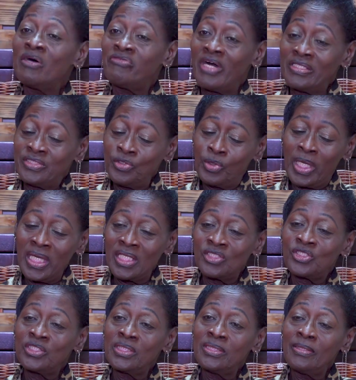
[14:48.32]
of
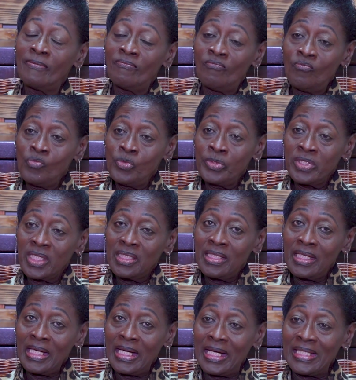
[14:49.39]
Education
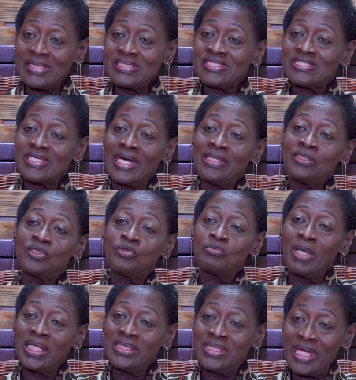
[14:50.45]
had said to
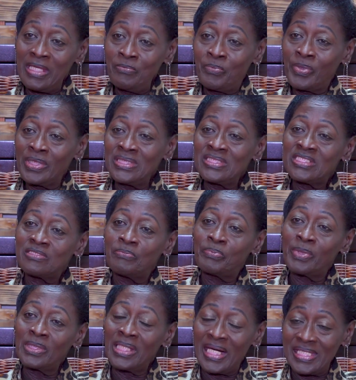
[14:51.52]
my then
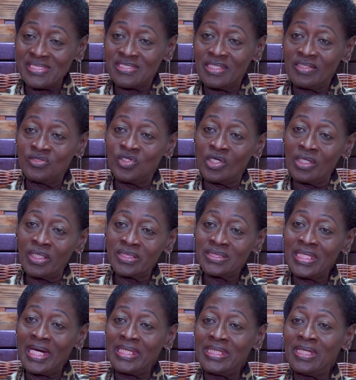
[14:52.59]
principal at St. George
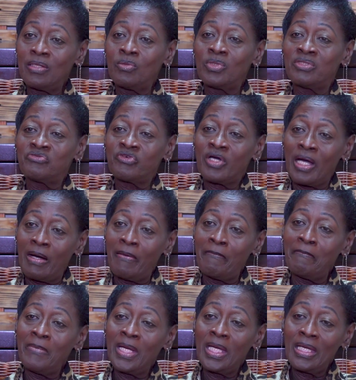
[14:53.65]
that they would have
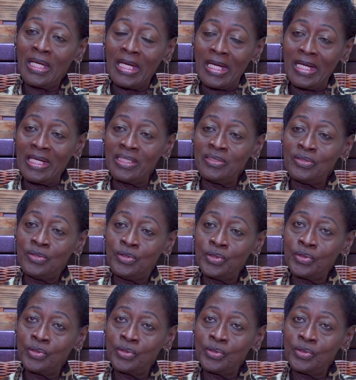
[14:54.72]
come and